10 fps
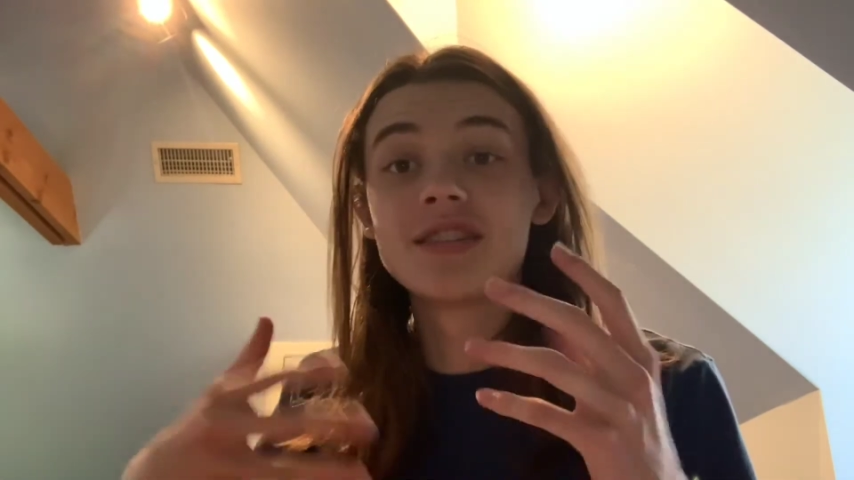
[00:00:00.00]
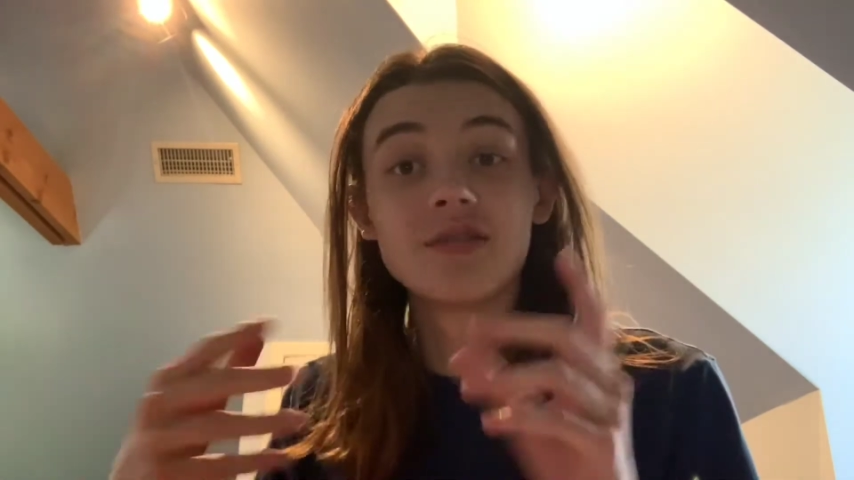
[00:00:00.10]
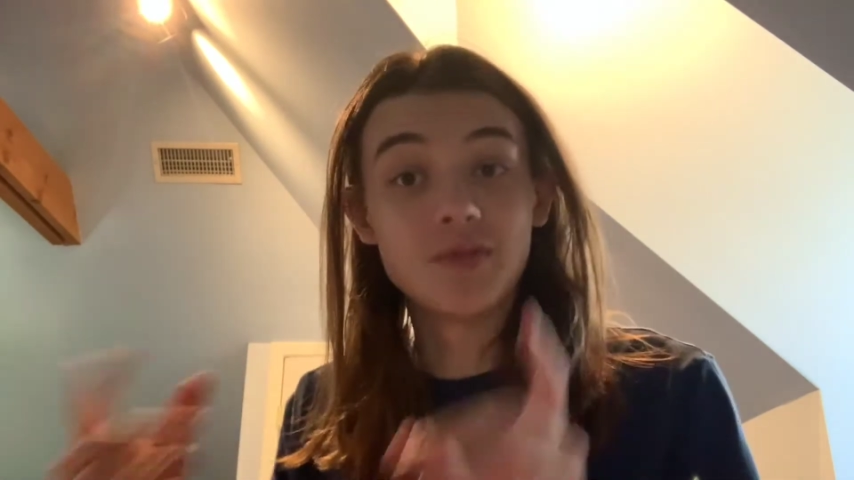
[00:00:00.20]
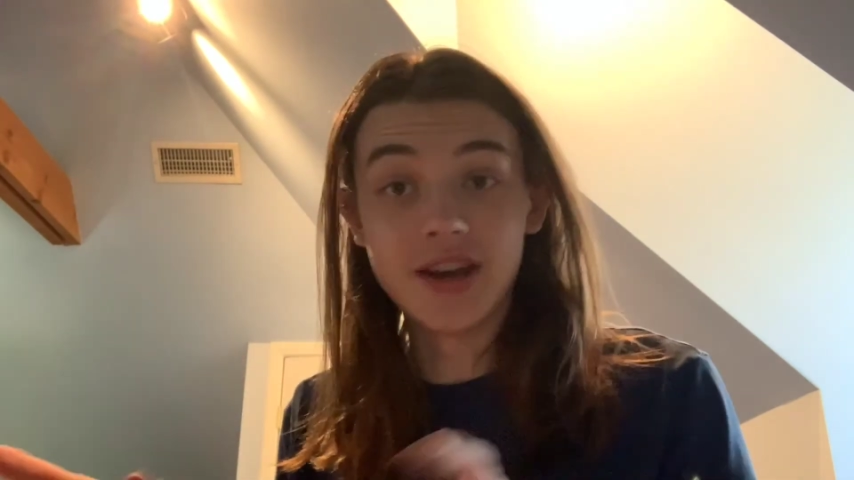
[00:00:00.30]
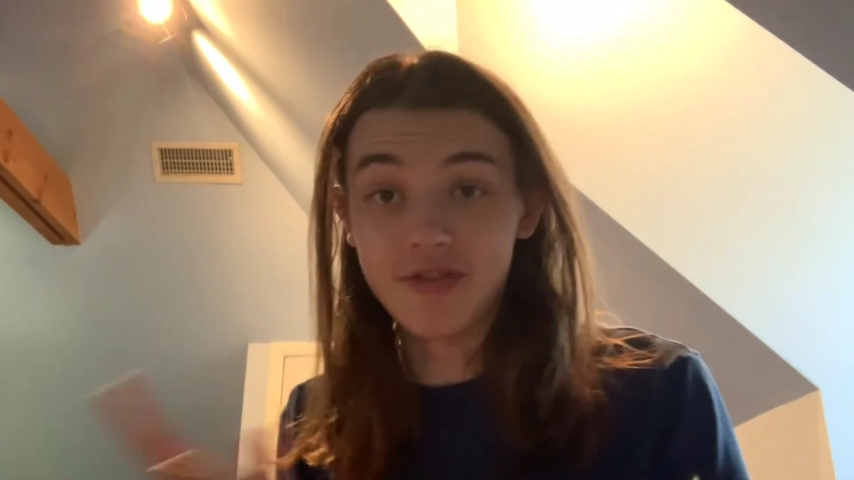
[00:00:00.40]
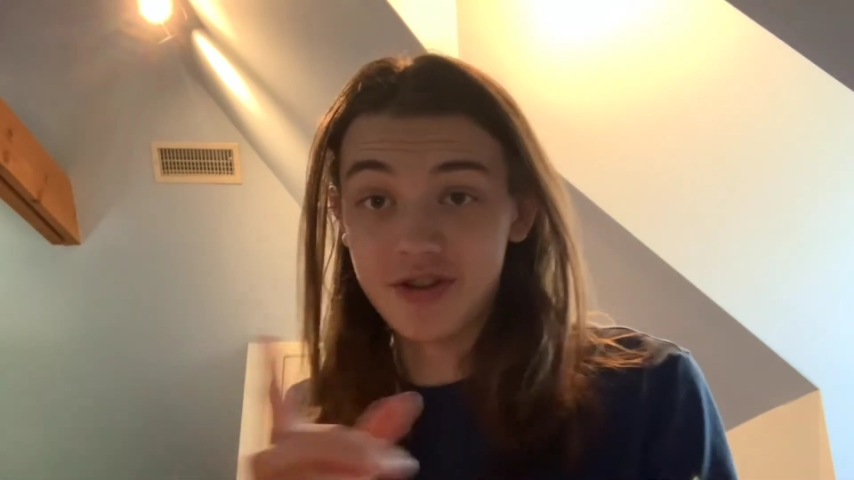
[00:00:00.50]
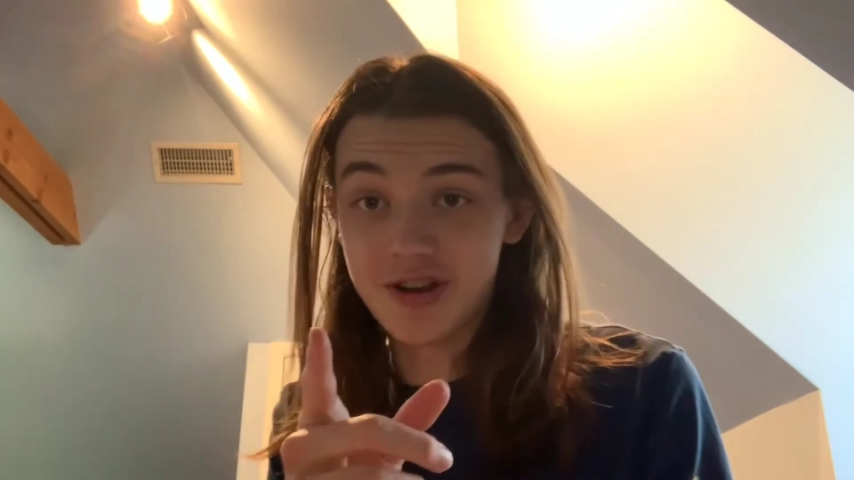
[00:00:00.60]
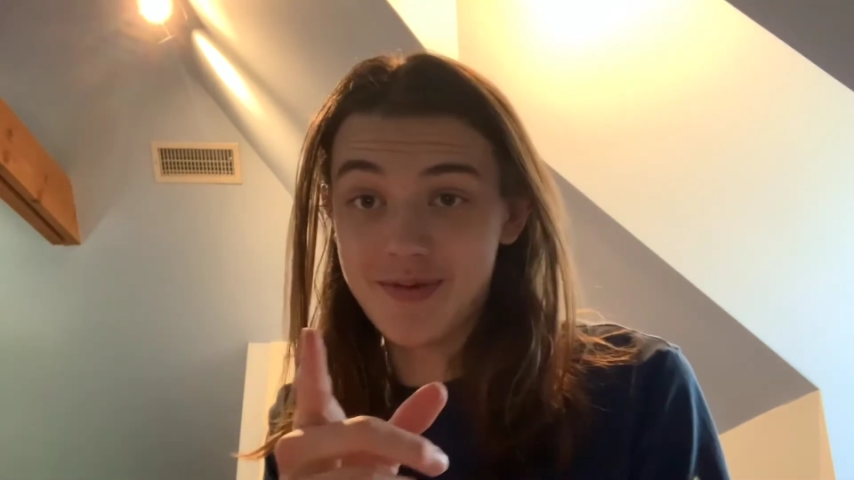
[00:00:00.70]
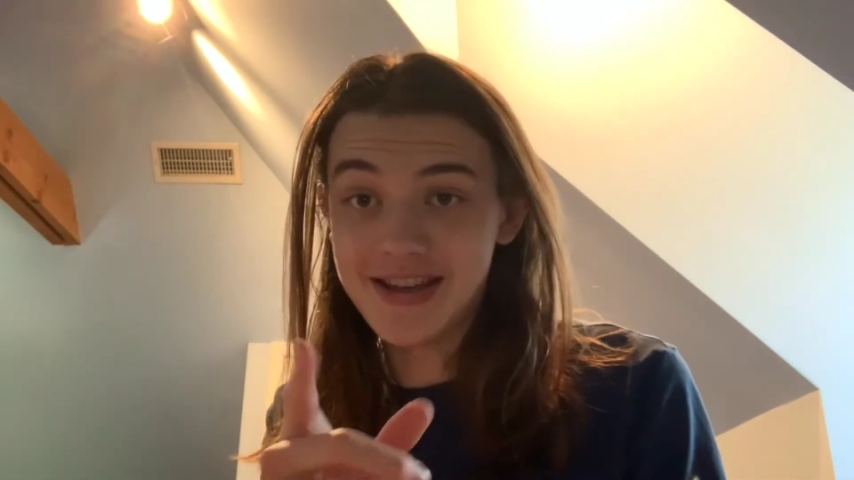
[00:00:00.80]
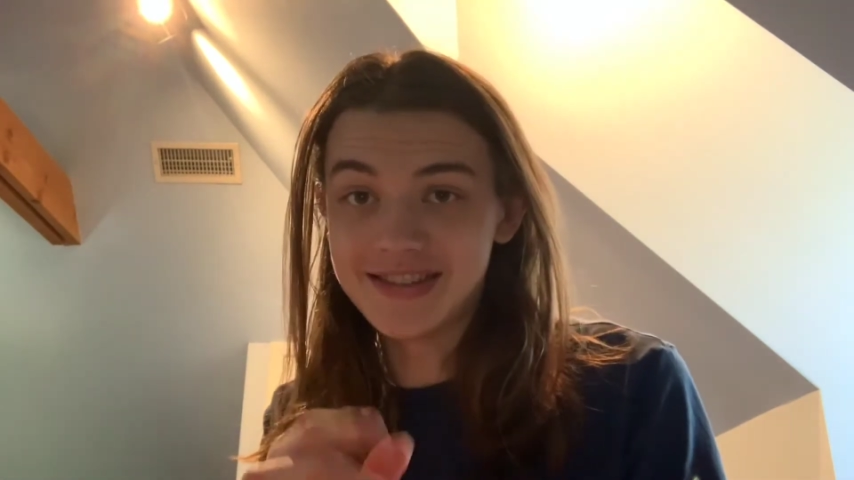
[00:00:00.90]
but never
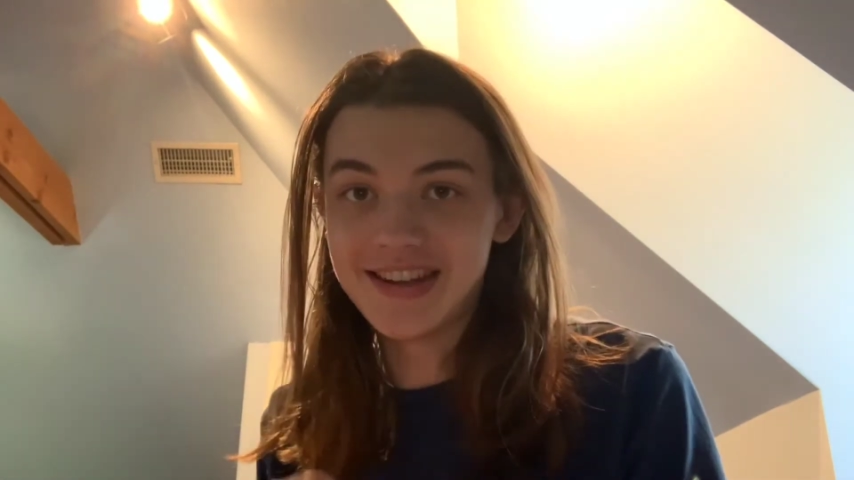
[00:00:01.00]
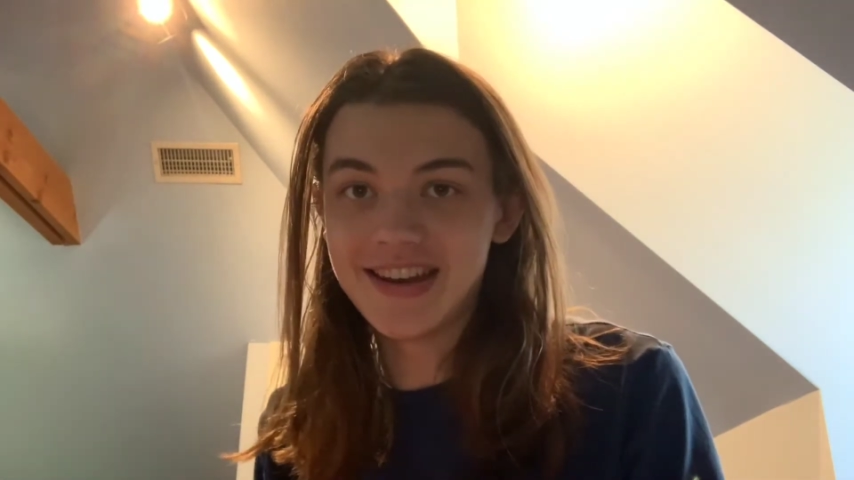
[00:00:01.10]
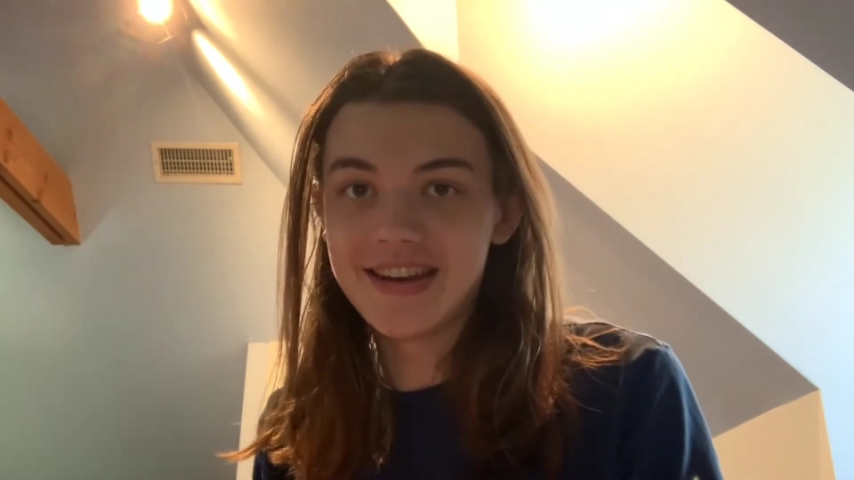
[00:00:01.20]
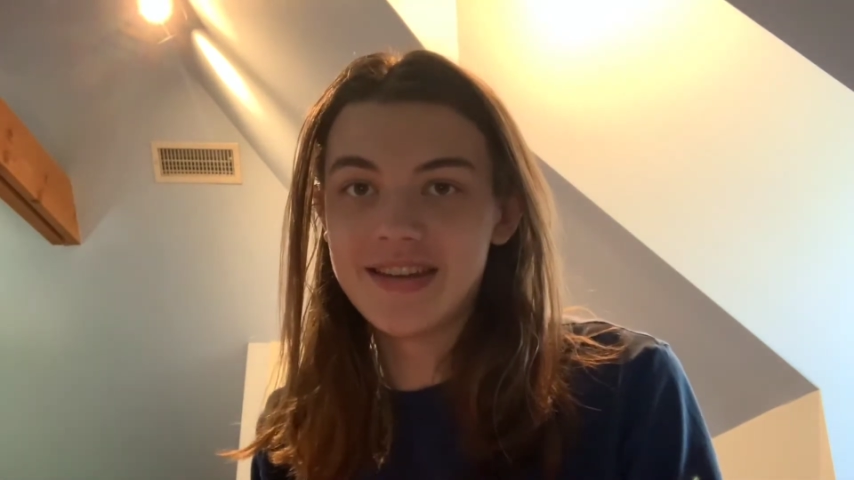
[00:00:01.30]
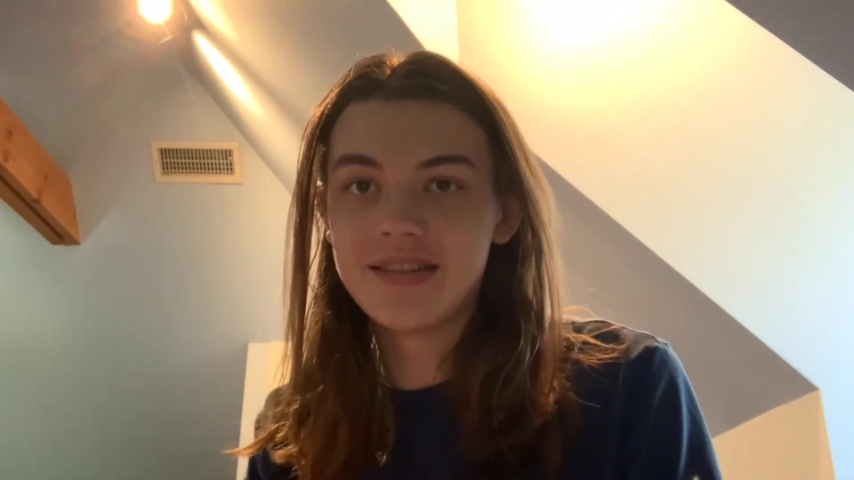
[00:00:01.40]
incapacitated.